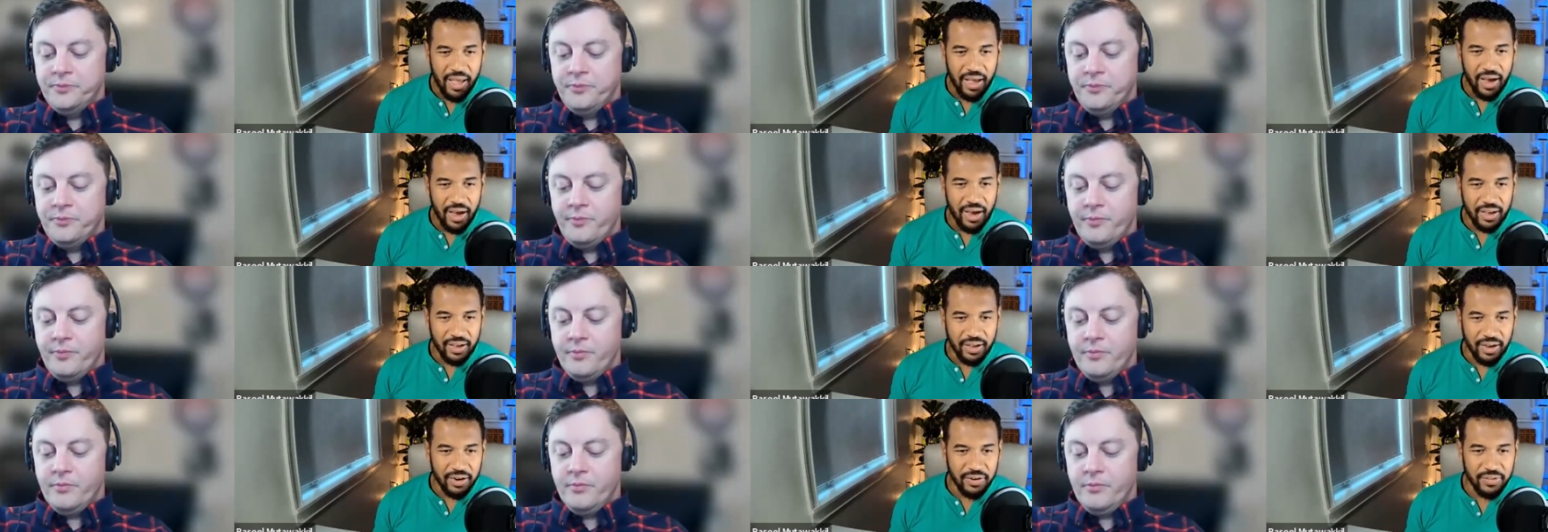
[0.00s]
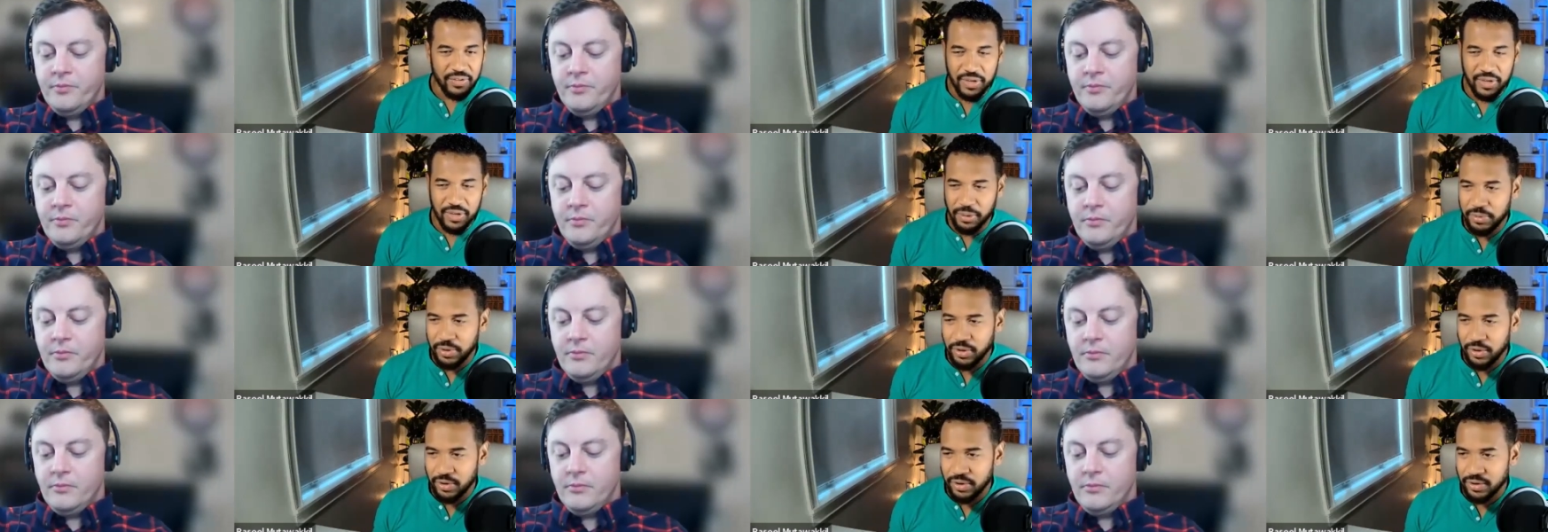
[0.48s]
Speaker 1: I got on the
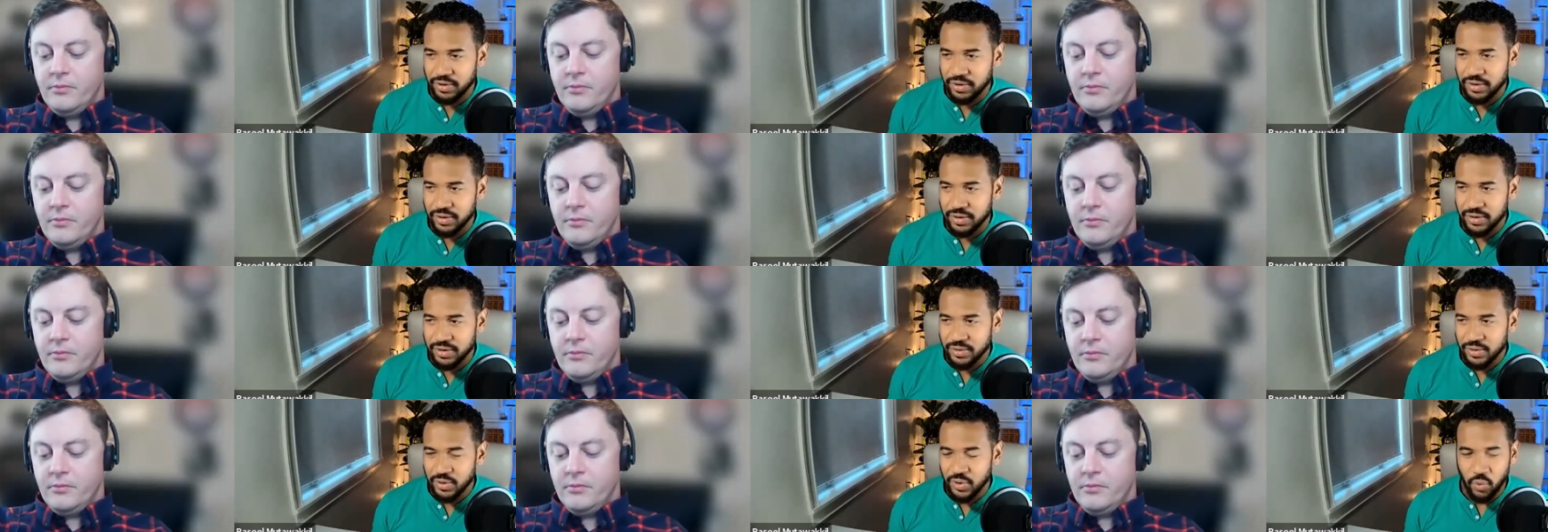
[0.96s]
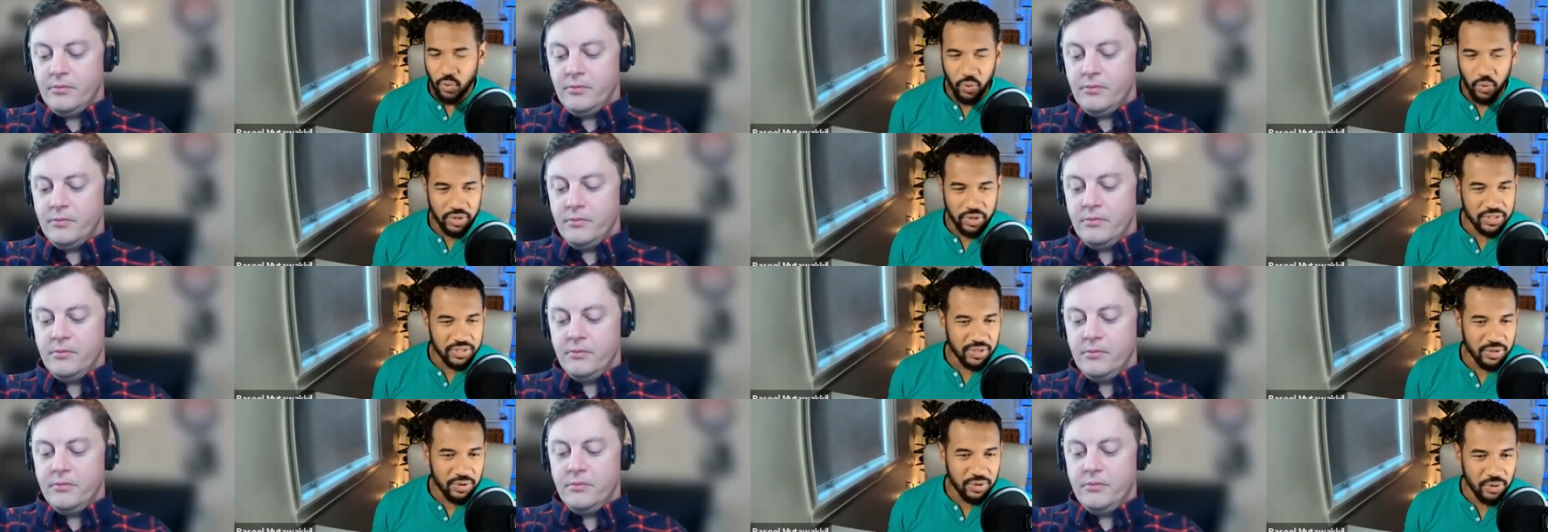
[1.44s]
computer,
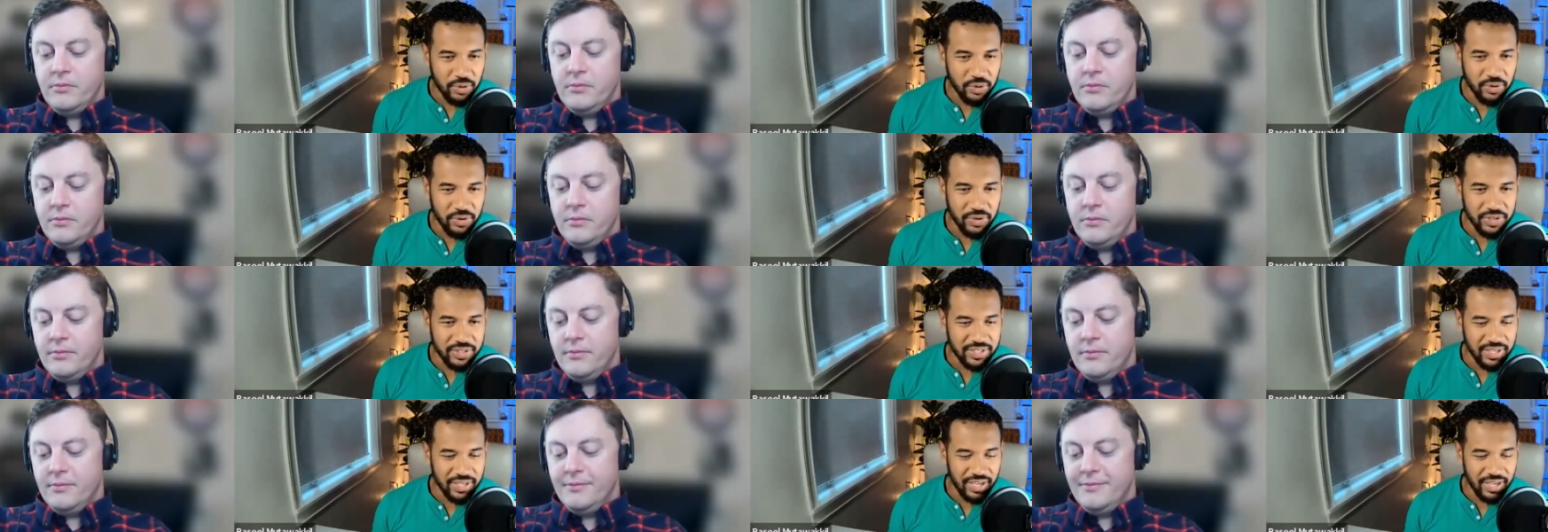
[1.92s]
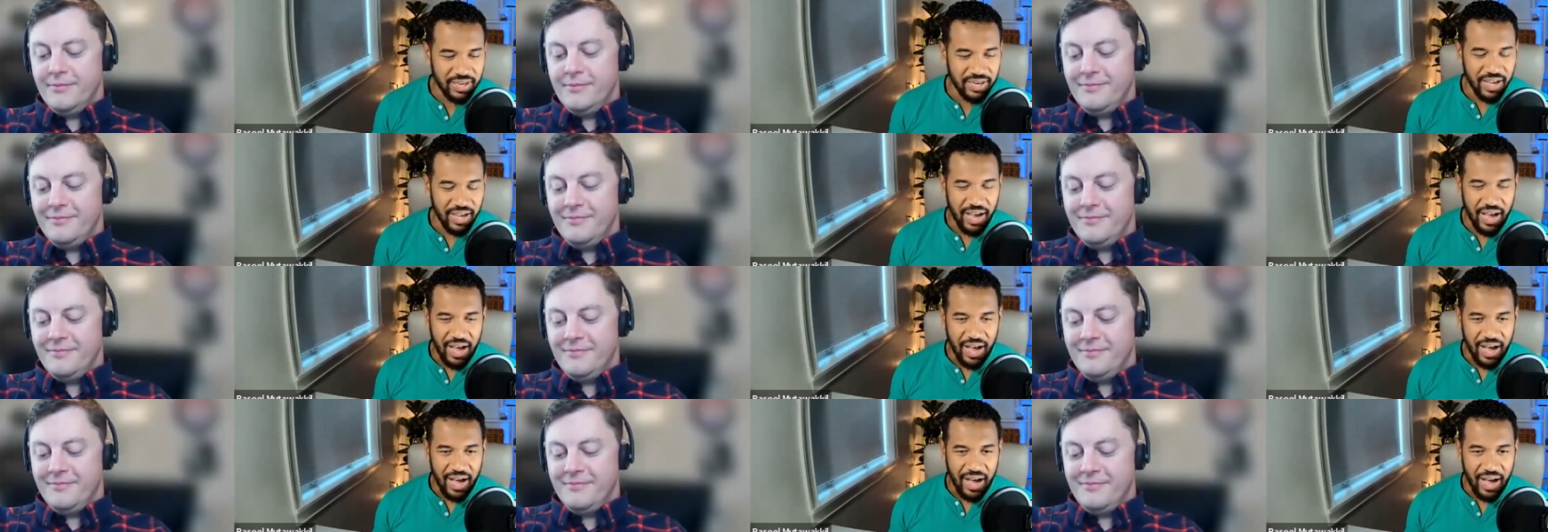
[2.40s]
went to Google and said,
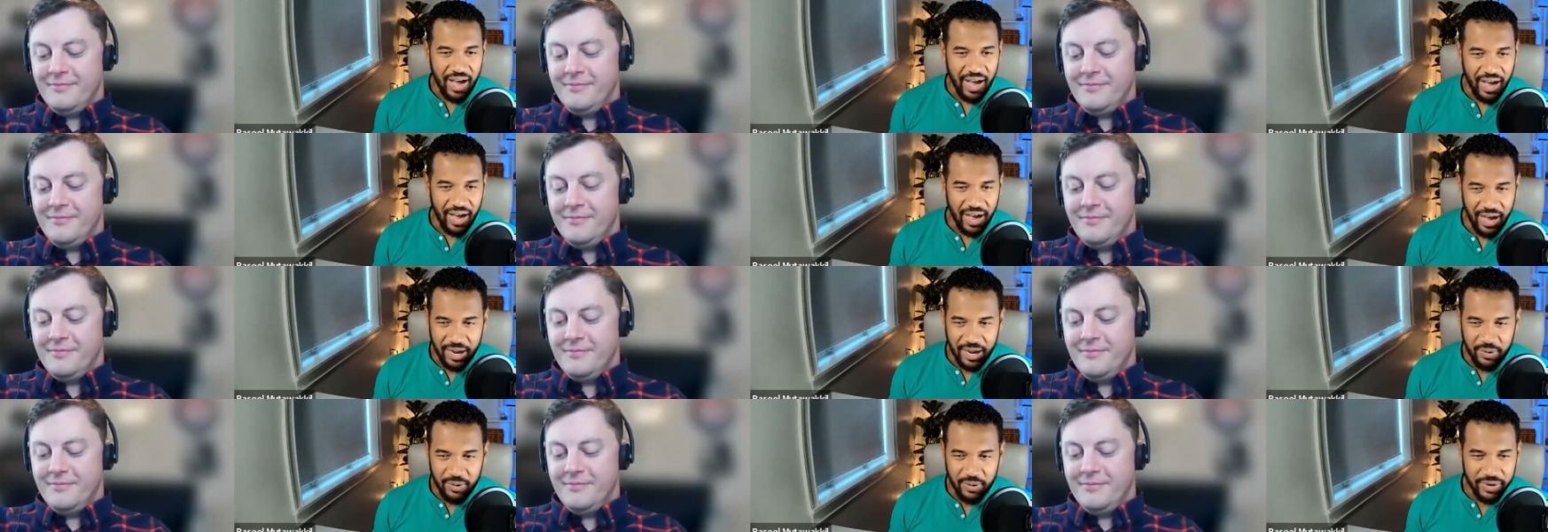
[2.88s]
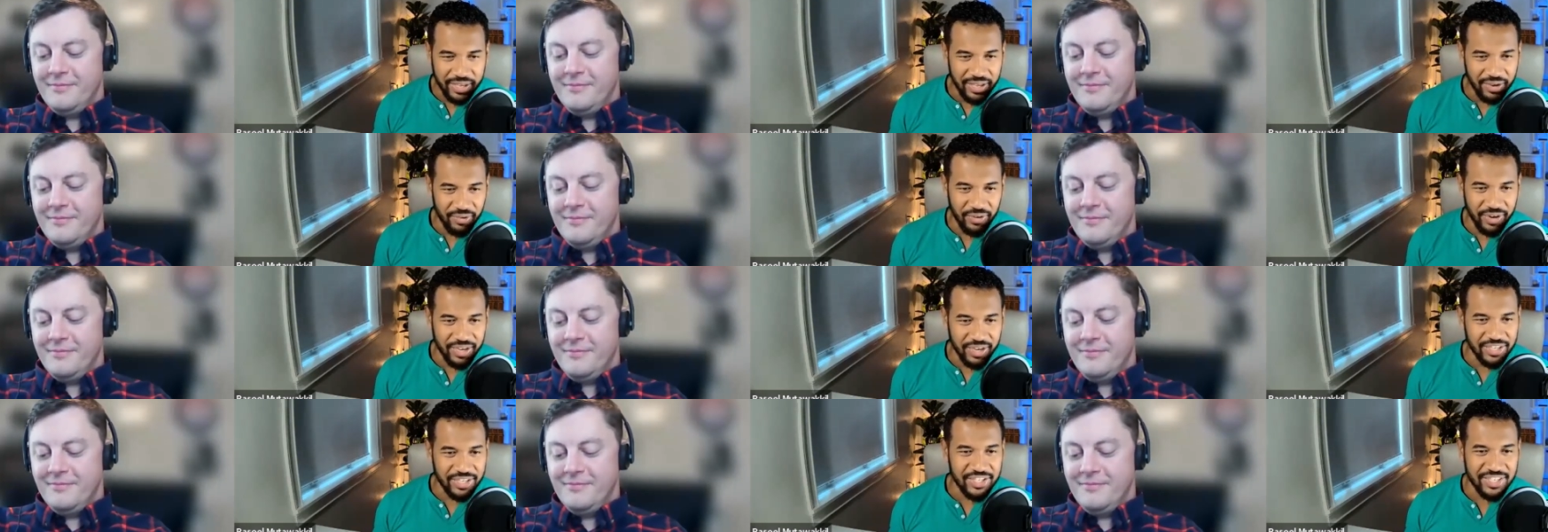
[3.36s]
How do I get
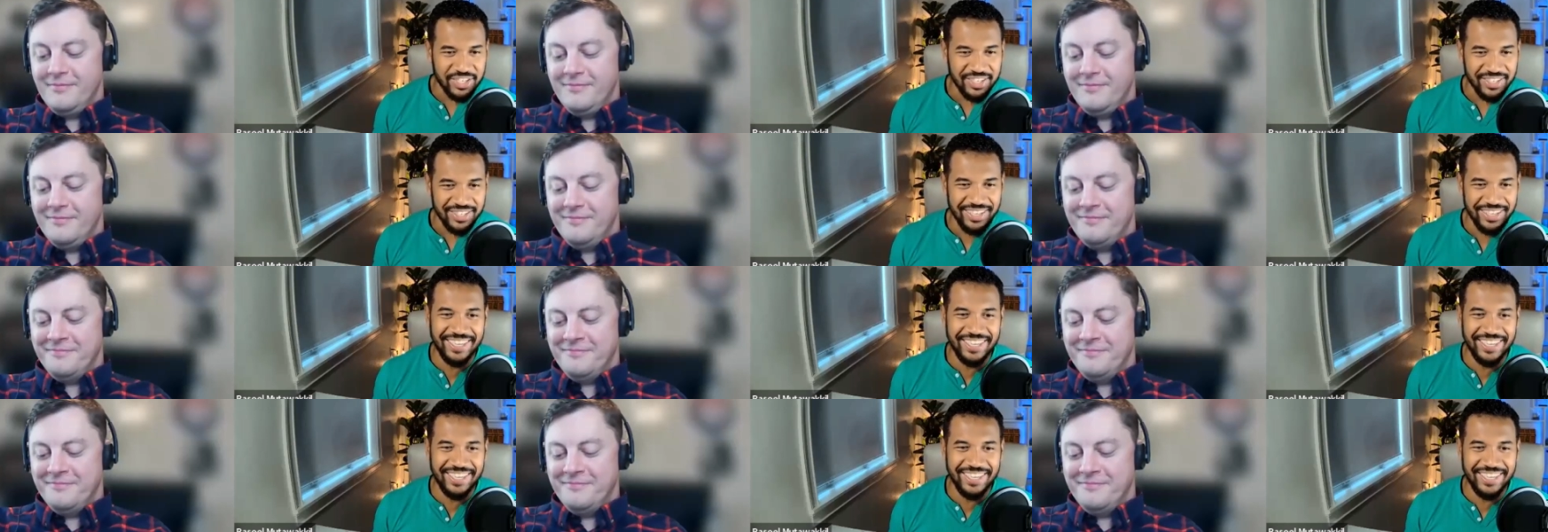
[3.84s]
rich?